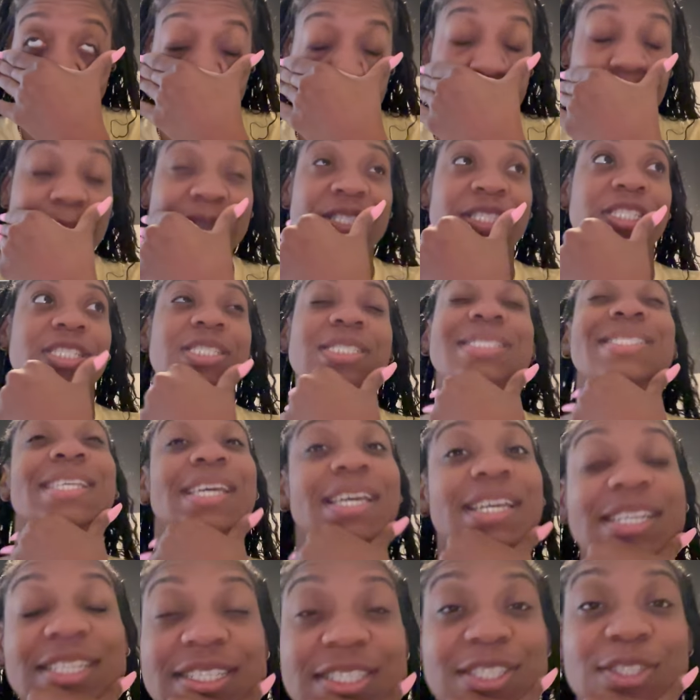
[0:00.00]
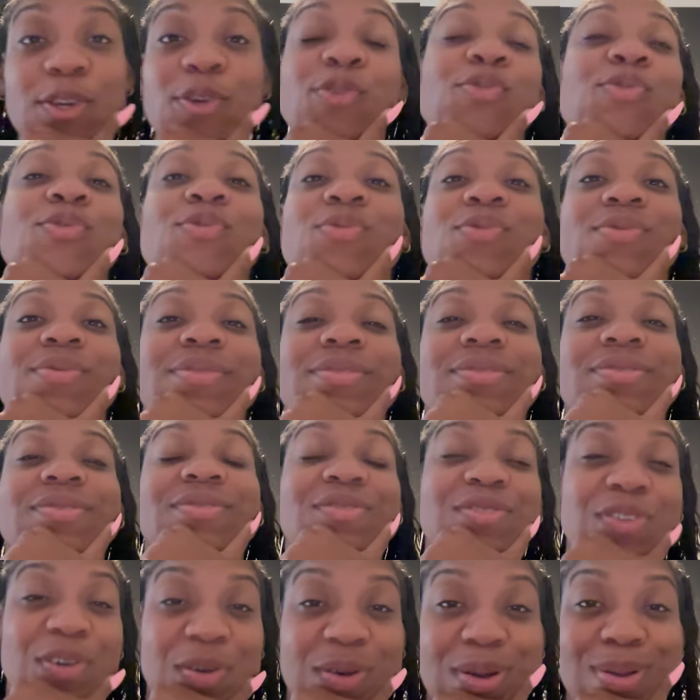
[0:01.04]
We were just in school. You
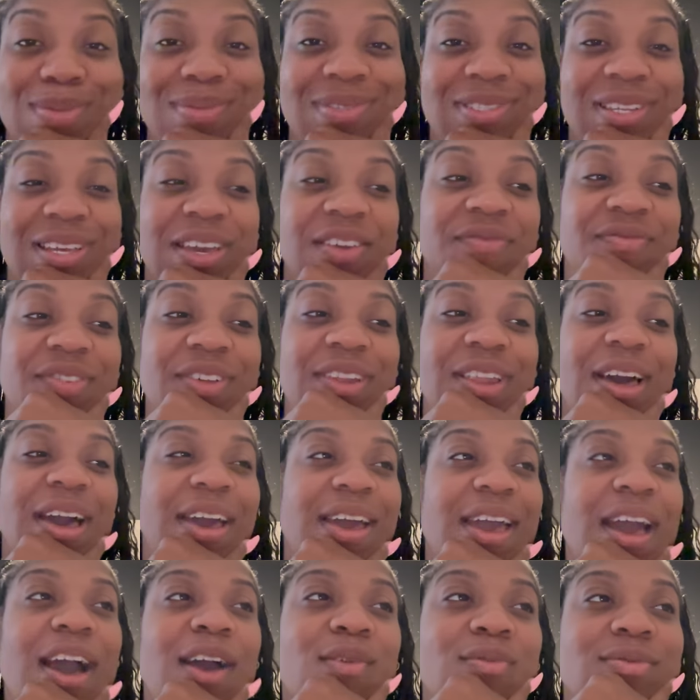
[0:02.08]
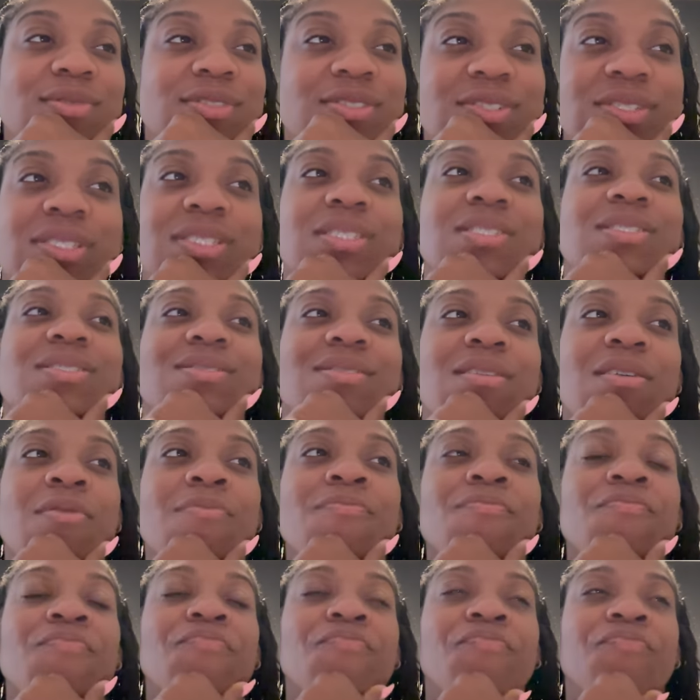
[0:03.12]
know what I'm saying? feel like I was just
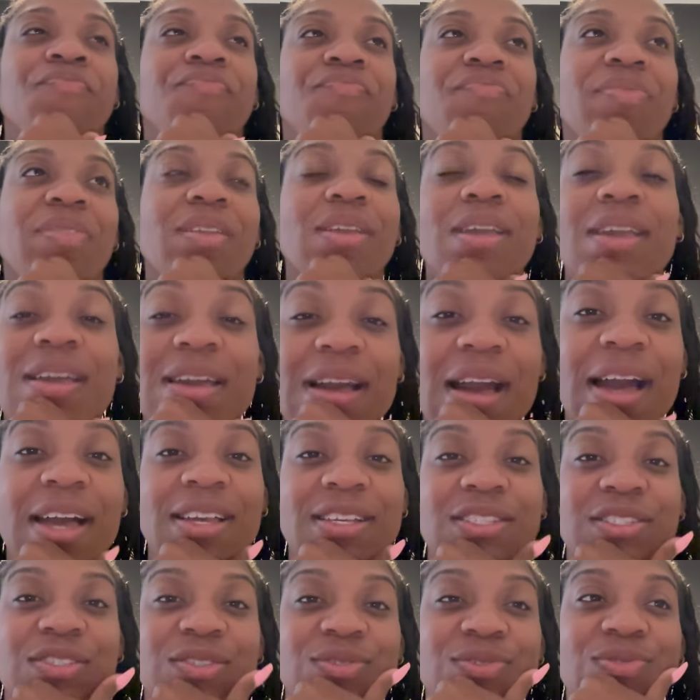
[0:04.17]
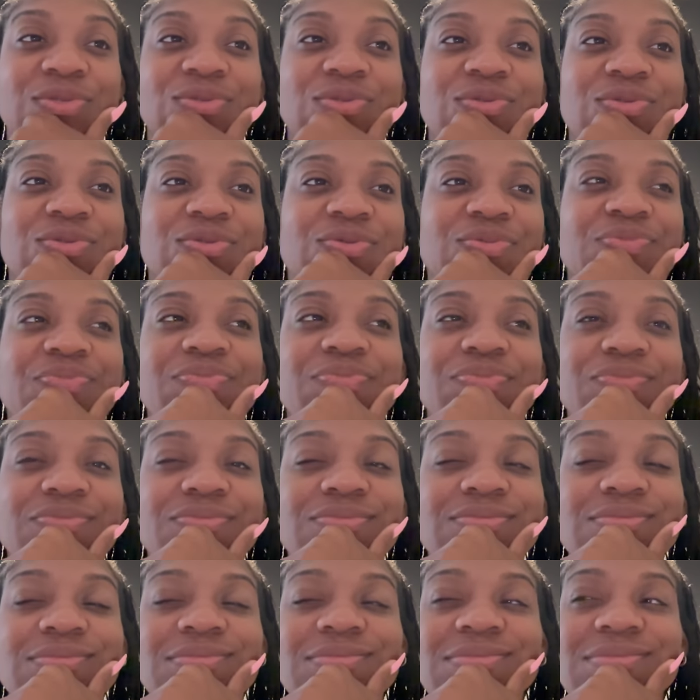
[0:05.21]
in high school.
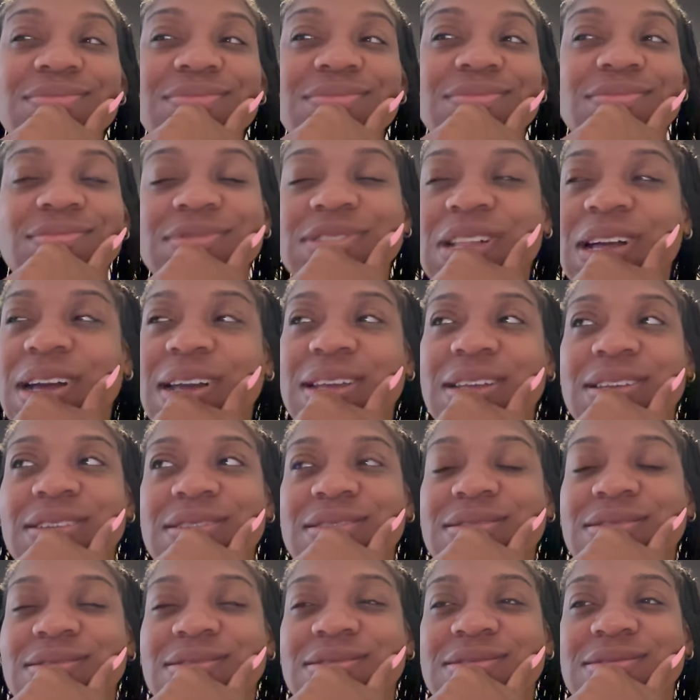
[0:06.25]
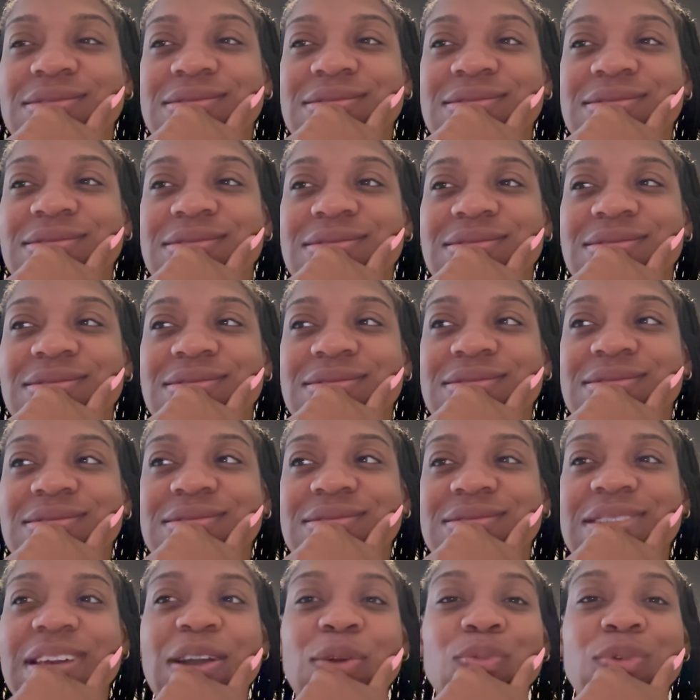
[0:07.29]
Like,
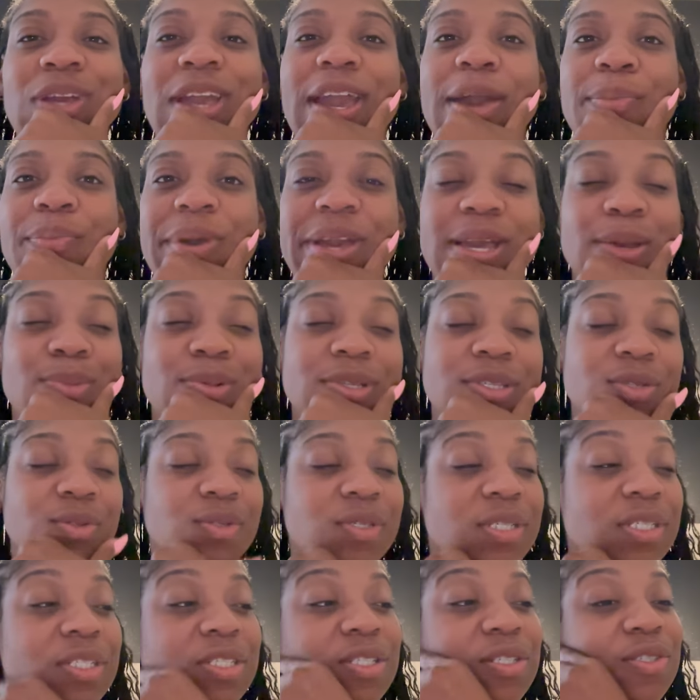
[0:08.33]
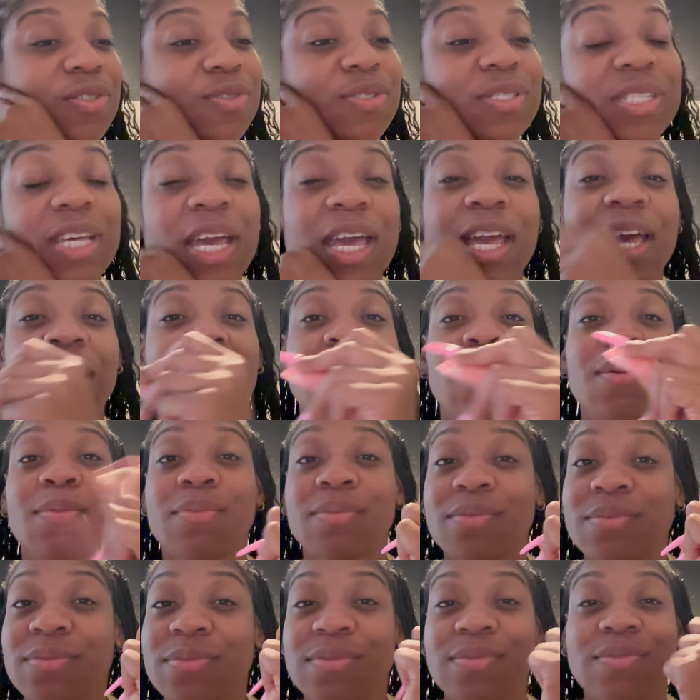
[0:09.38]
now we got babies going to school. Time
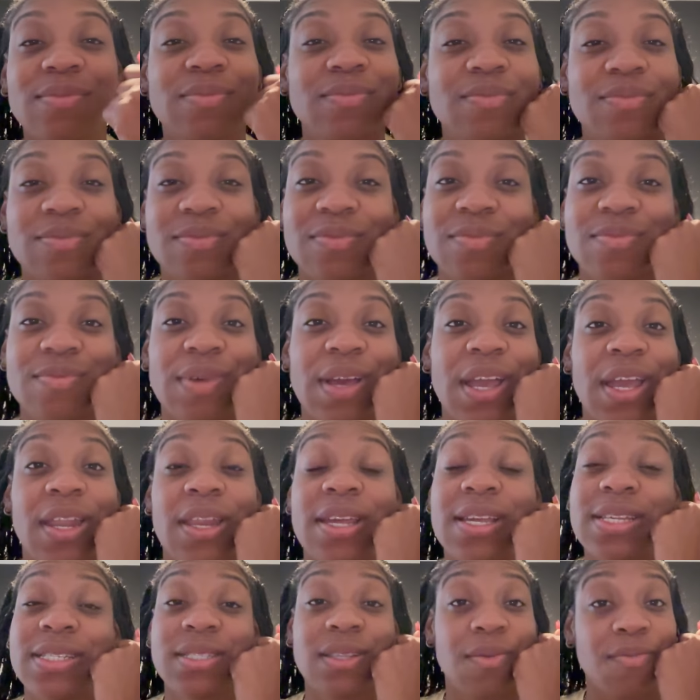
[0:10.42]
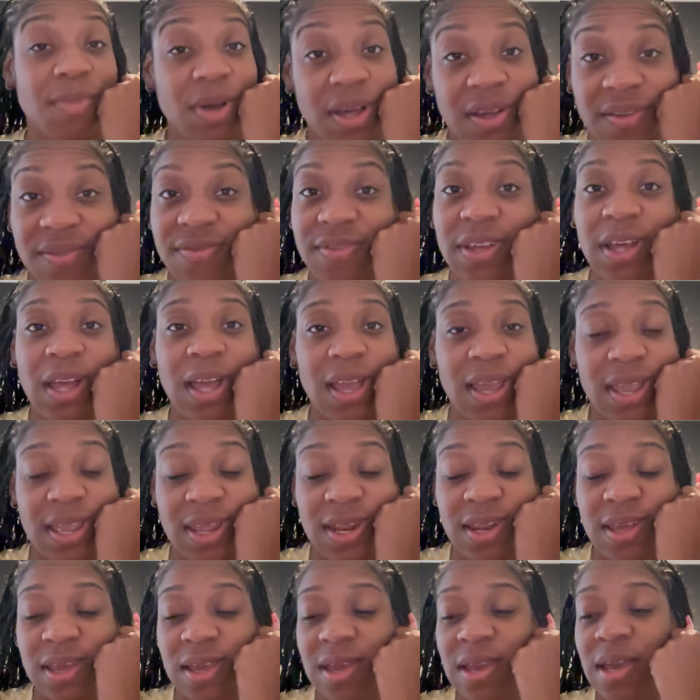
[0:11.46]
is a motherfucker,
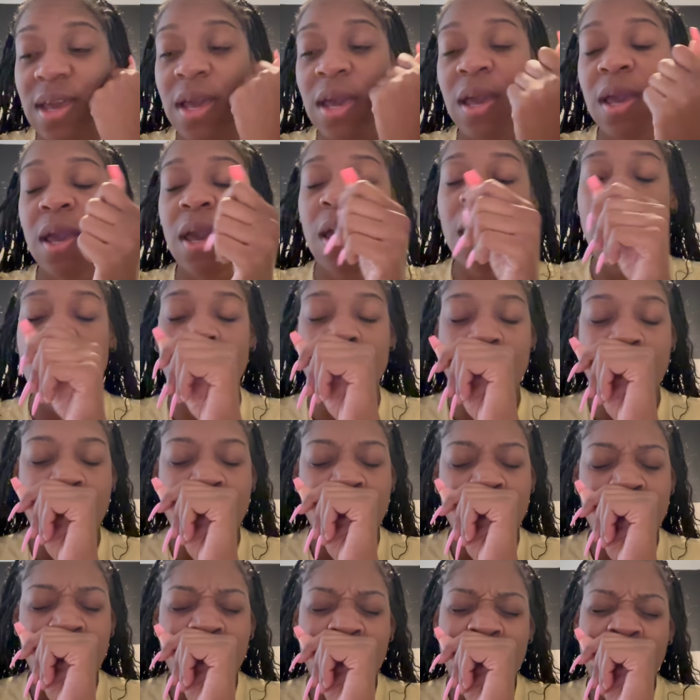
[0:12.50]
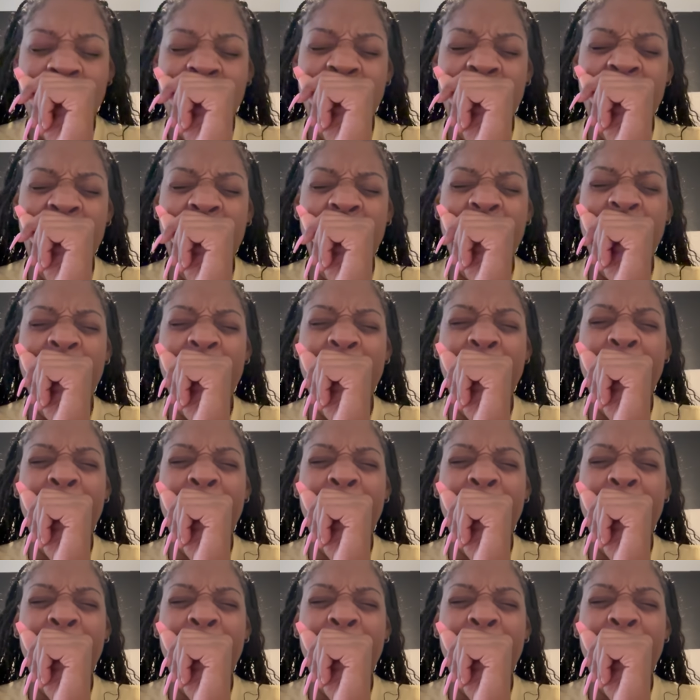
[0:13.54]
ain't it?